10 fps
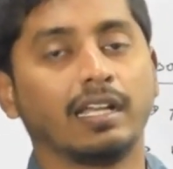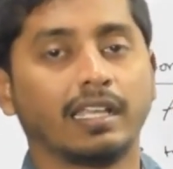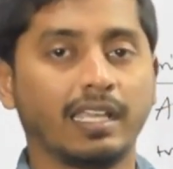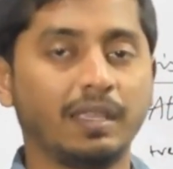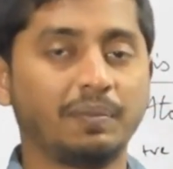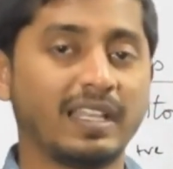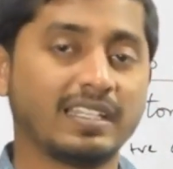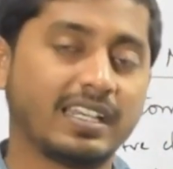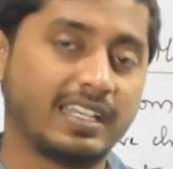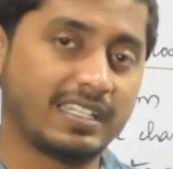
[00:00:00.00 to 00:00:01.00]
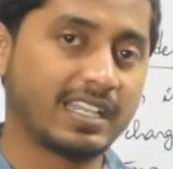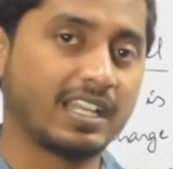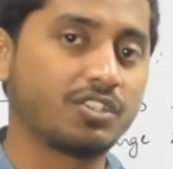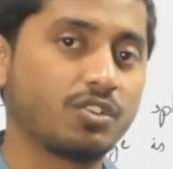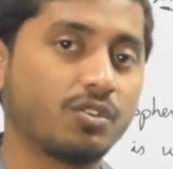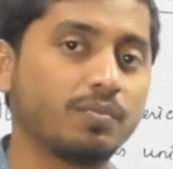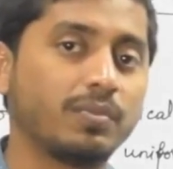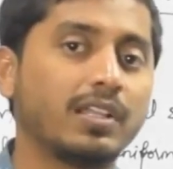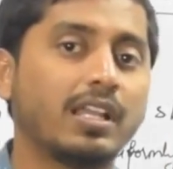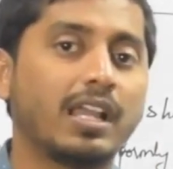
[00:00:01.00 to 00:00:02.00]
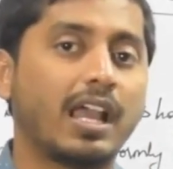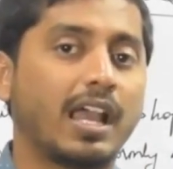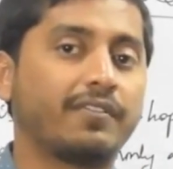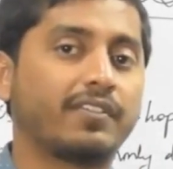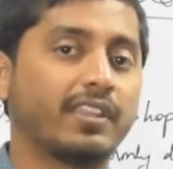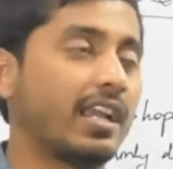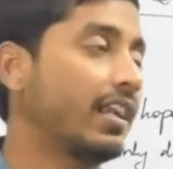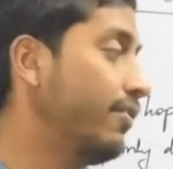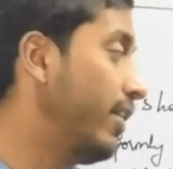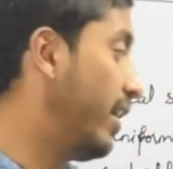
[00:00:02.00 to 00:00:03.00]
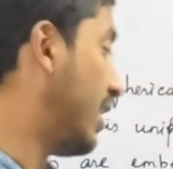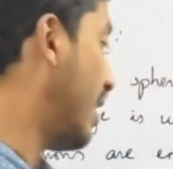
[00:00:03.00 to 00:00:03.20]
He placed a discharge tube. After that, when it